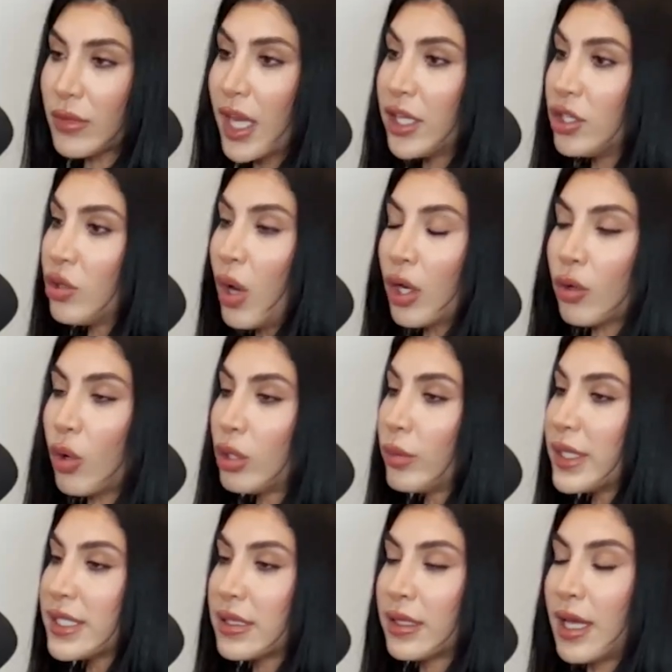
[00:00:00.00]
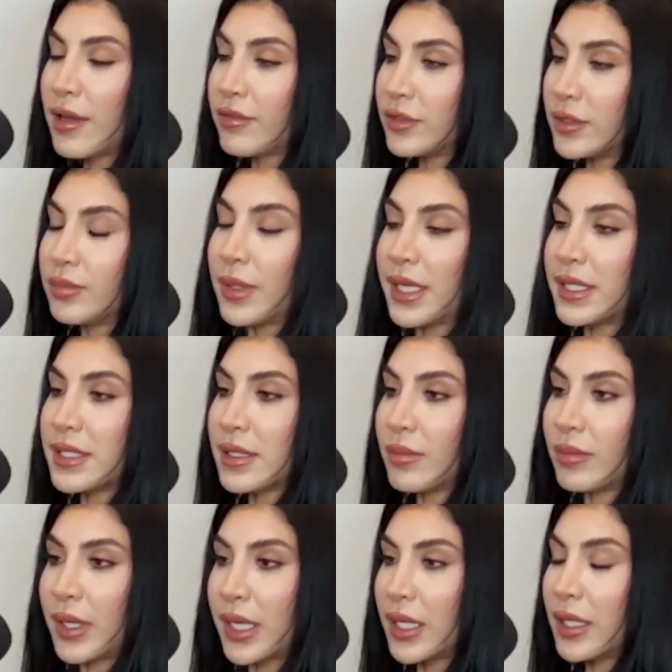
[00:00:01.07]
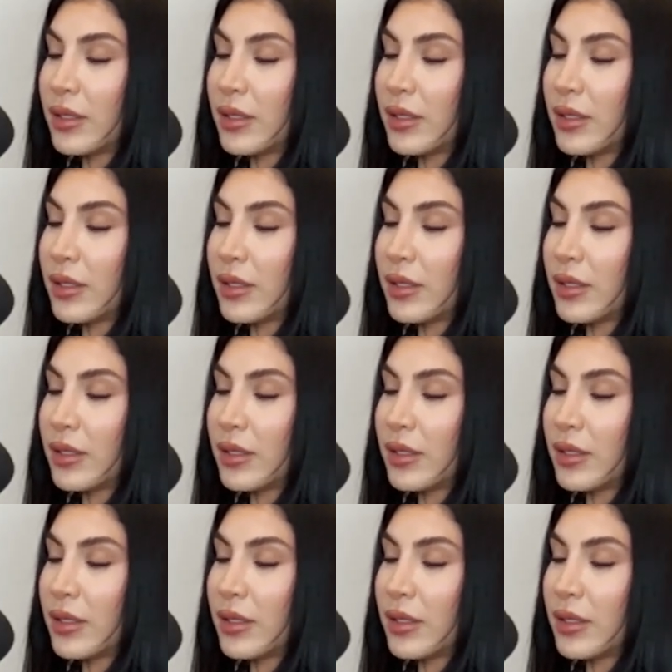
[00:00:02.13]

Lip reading: And you are always loved by somebody.